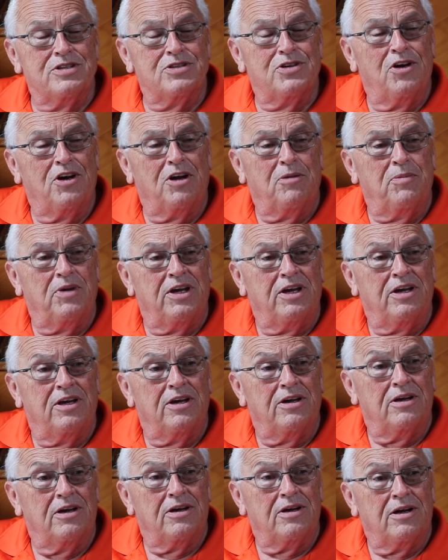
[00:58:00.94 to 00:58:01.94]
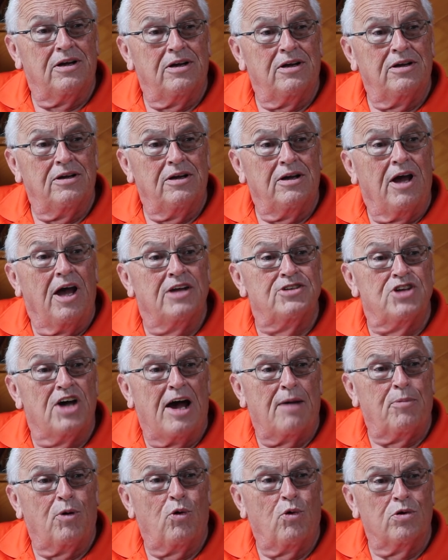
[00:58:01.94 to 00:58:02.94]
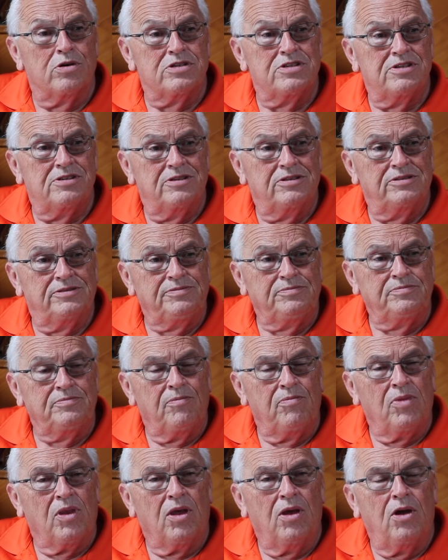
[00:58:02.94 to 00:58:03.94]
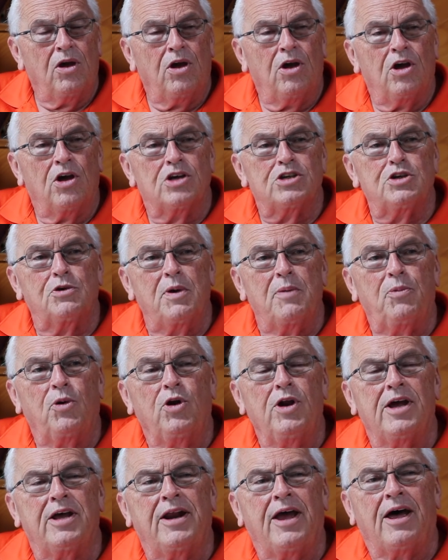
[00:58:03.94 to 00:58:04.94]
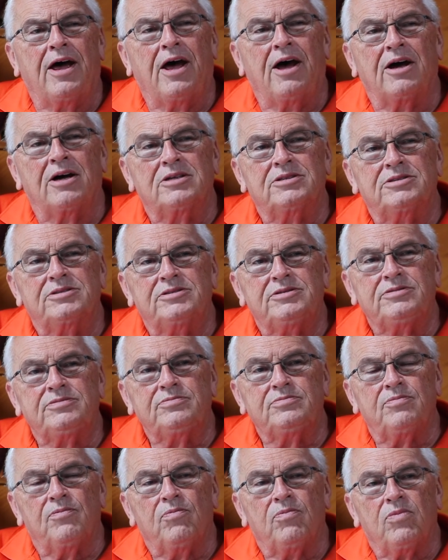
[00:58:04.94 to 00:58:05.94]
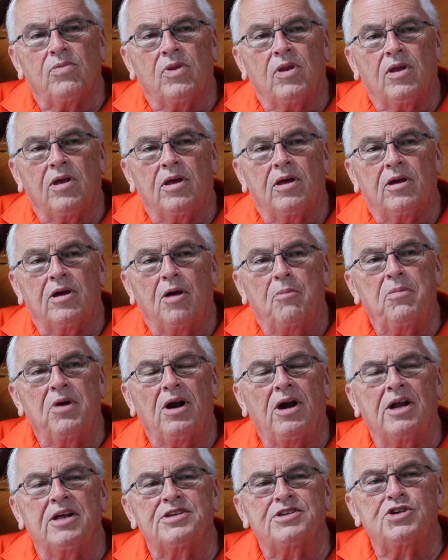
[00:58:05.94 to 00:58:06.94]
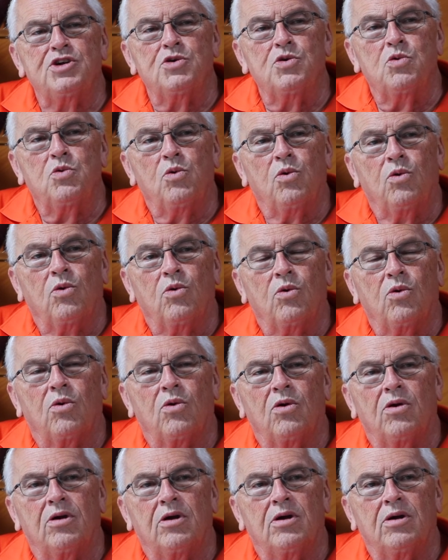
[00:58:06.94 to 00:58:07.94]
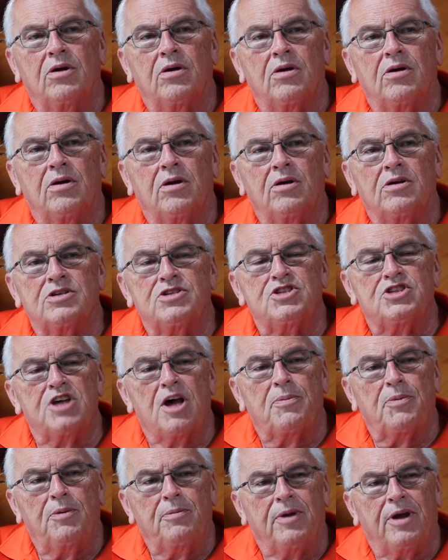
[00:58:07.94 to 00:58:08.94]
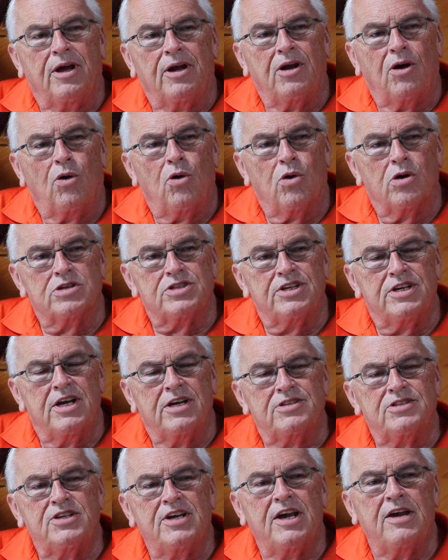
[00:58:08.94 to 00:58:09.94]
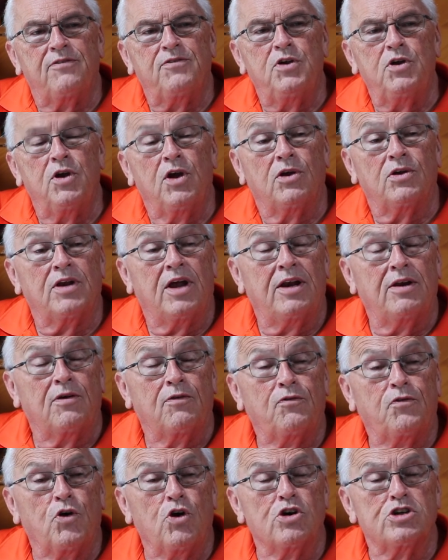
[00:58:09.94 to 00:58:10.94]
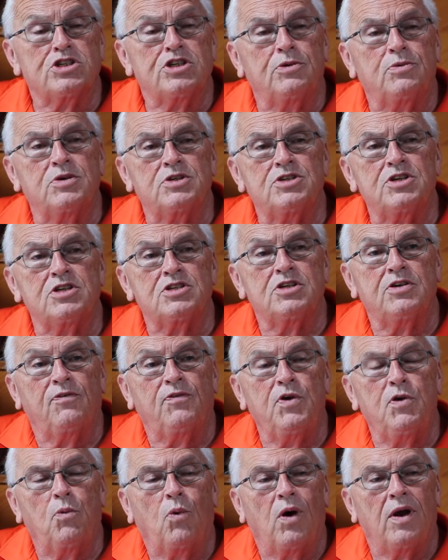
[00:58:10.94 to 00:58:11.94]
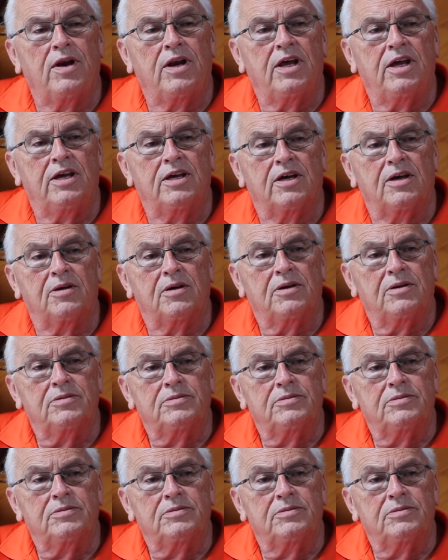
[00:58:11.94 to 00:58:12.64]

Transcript: is going to be a top horse. So we put in a ability to supplement a horse in, say, if you, and at first it was just if you won the